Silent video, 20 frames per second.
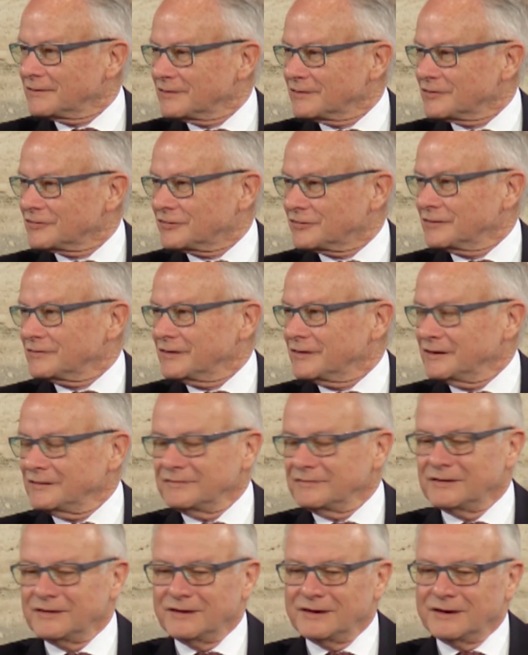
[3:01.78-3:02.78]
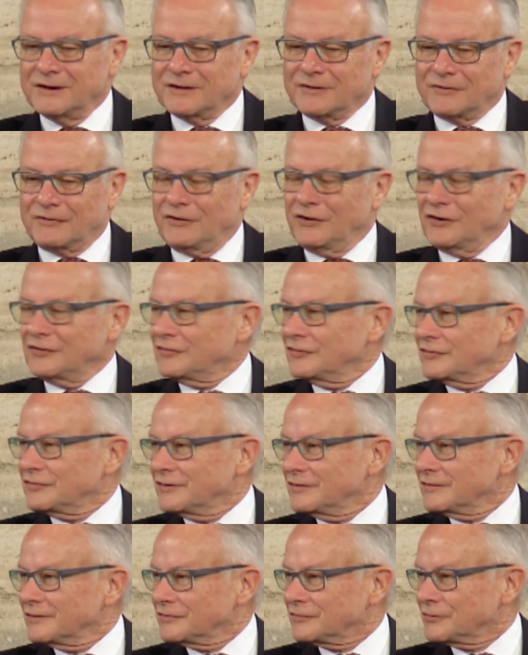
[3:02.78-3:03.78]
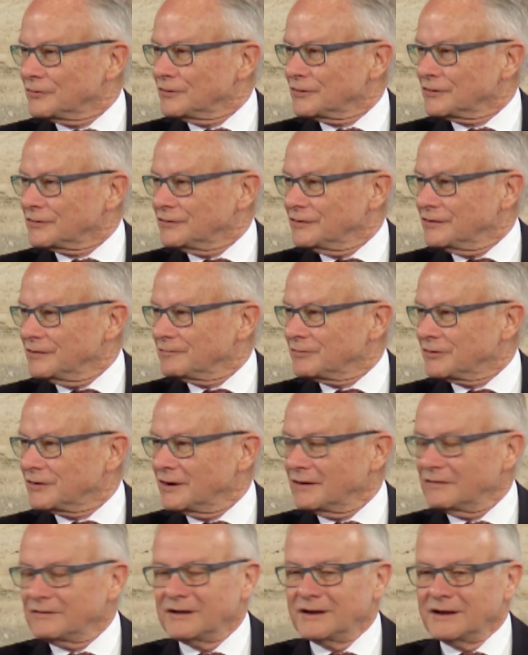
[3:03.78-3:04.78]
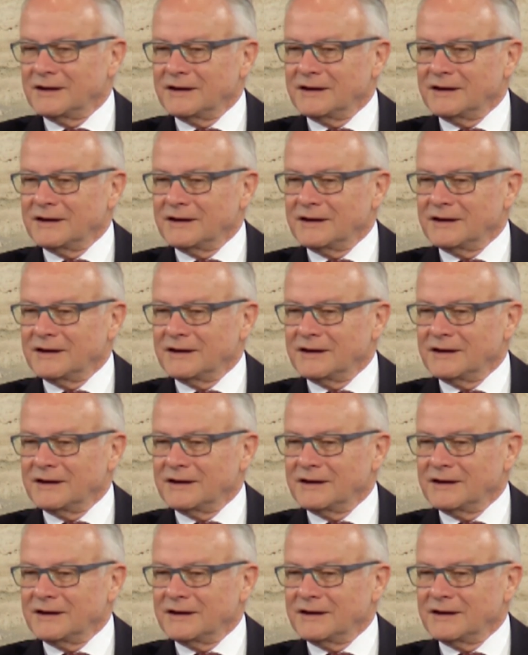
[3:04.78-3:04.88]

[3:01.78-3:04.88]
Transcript: to the Syrian crisis in the short term, so...